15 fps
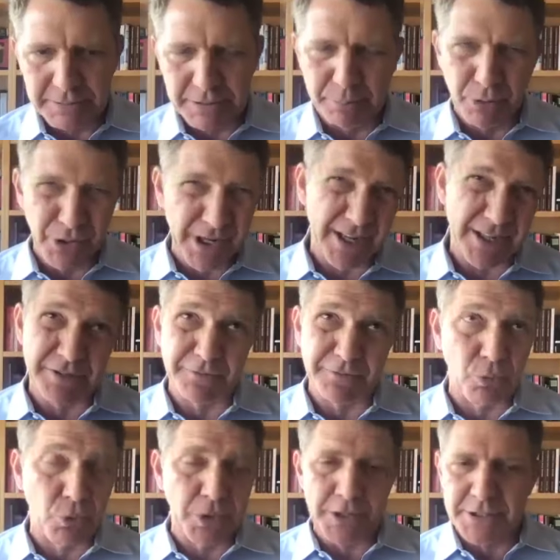that the book has
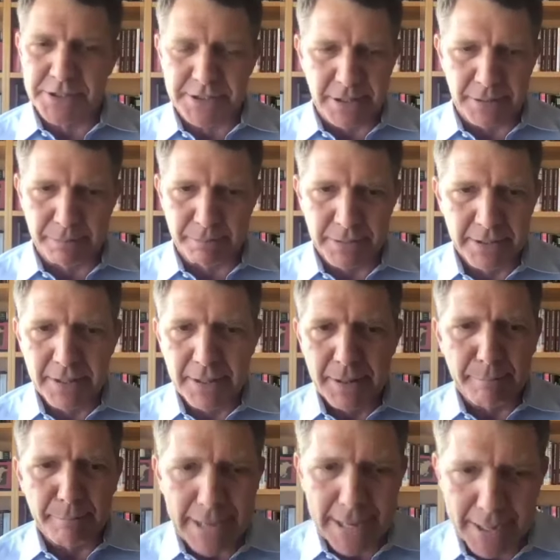forty some
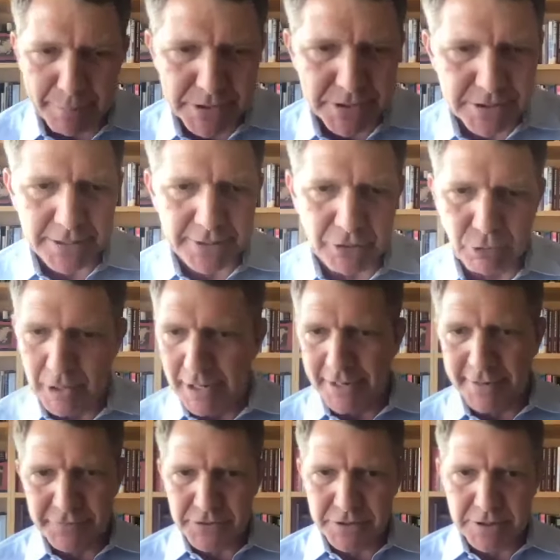maps and
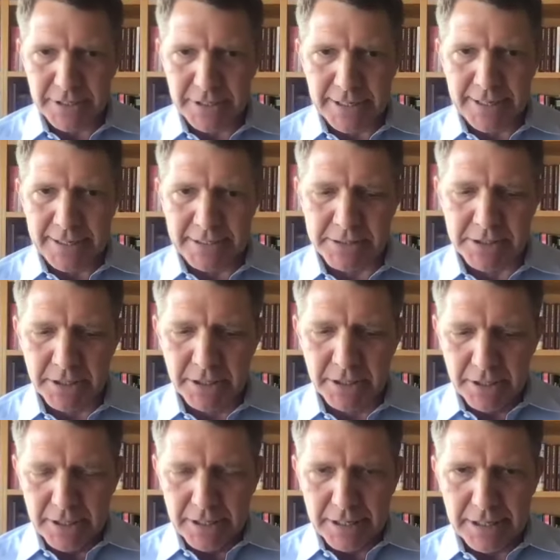graphs. And
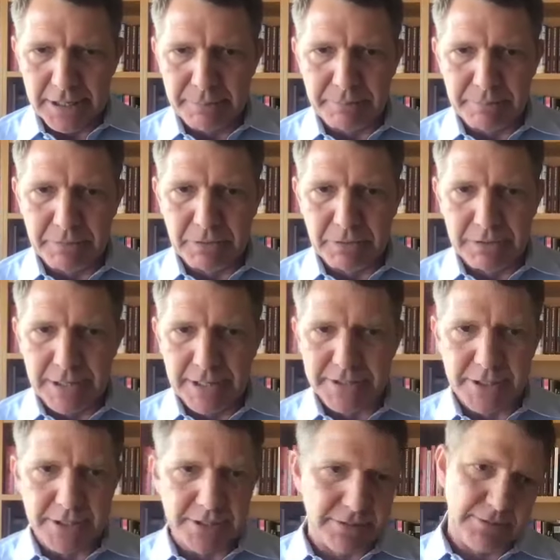um,
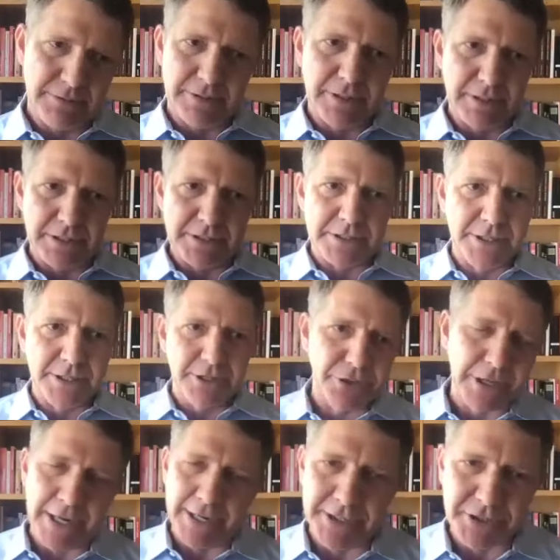that's a, a skill
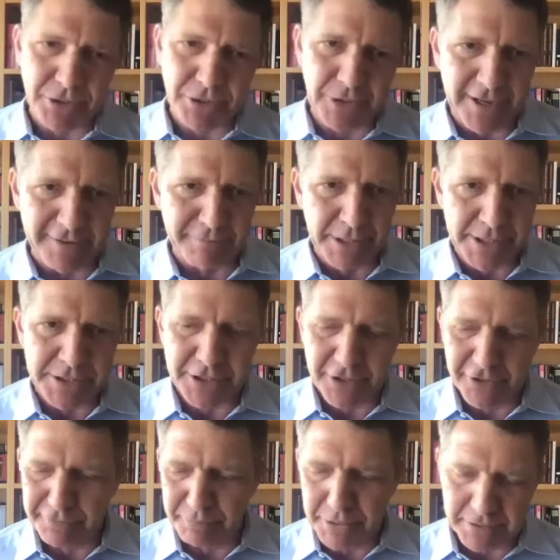that I just don't have
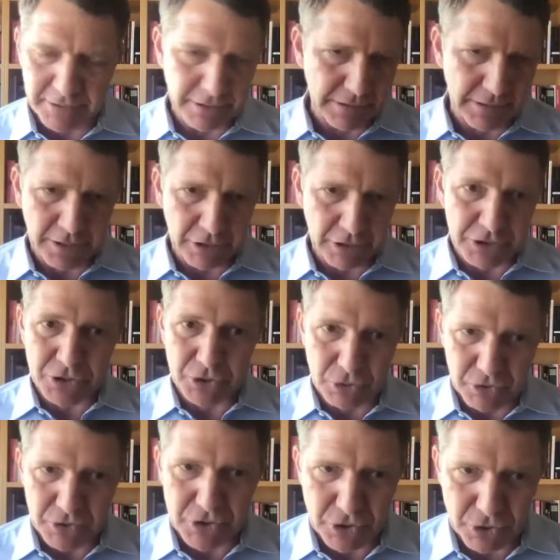myself, but uh, our
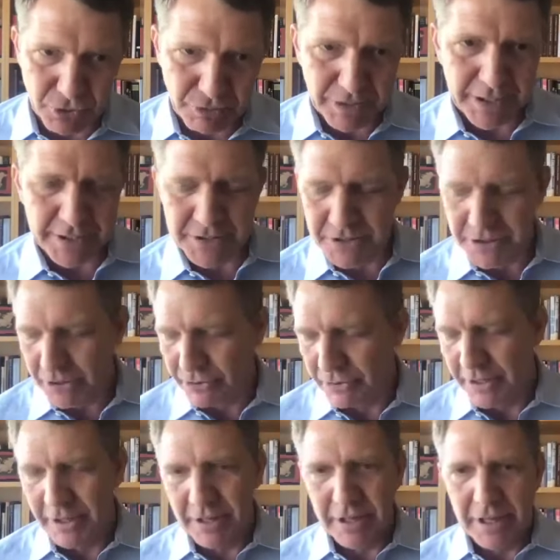students do. And so
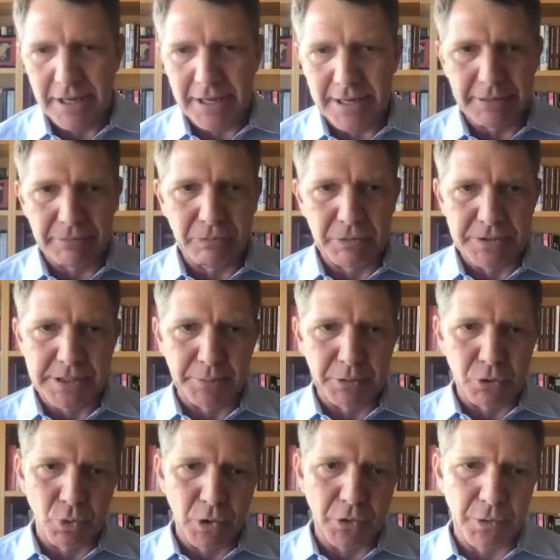I was able
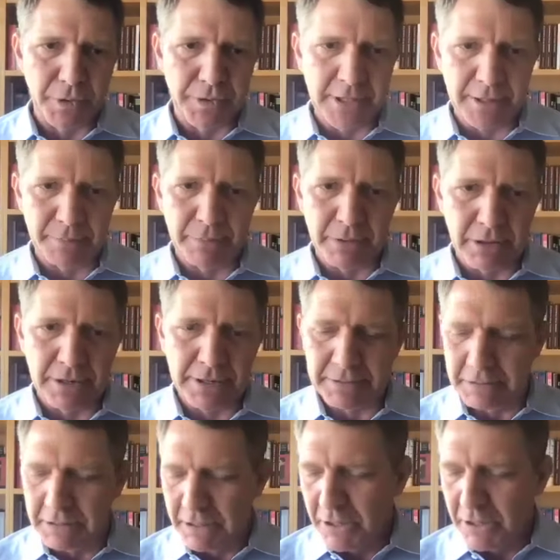to work with them on
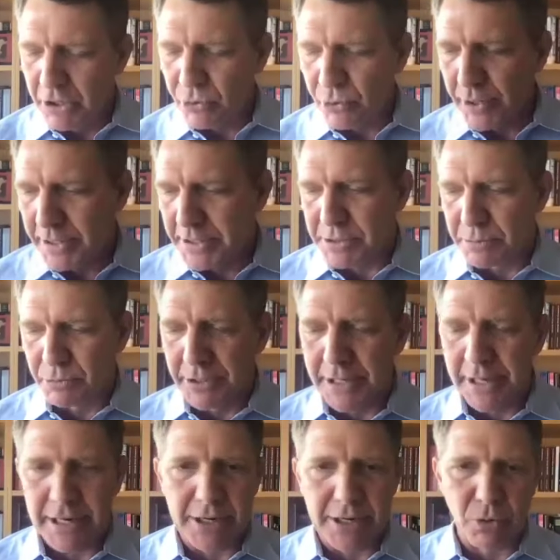creating some really
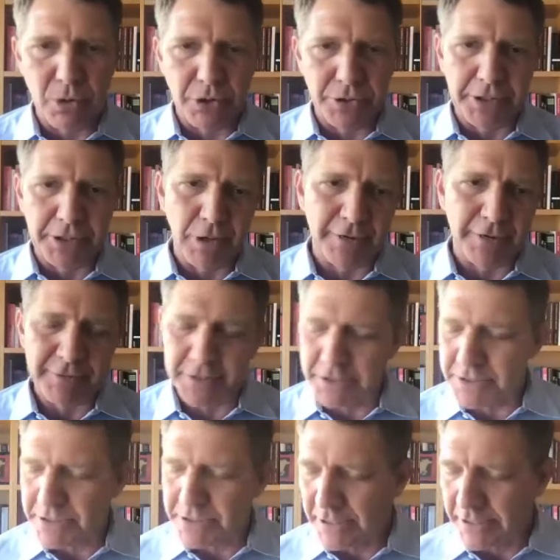high quality
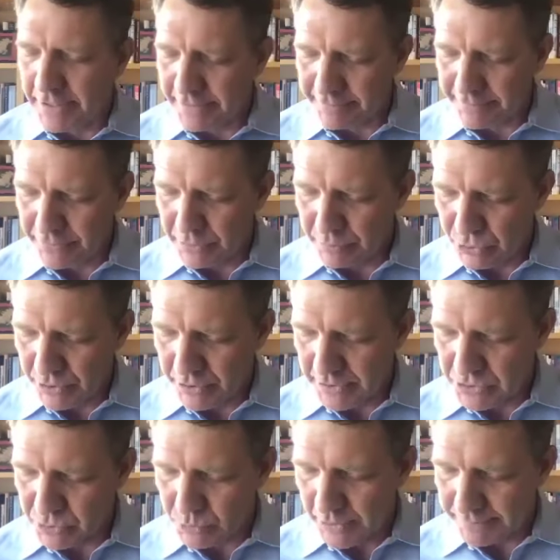graphics uh, for the book
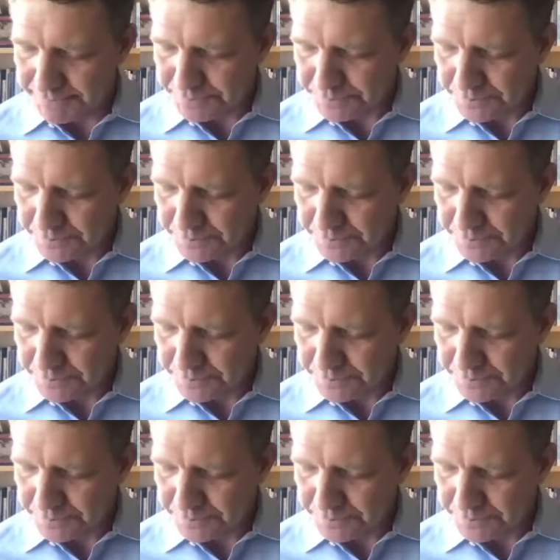as well.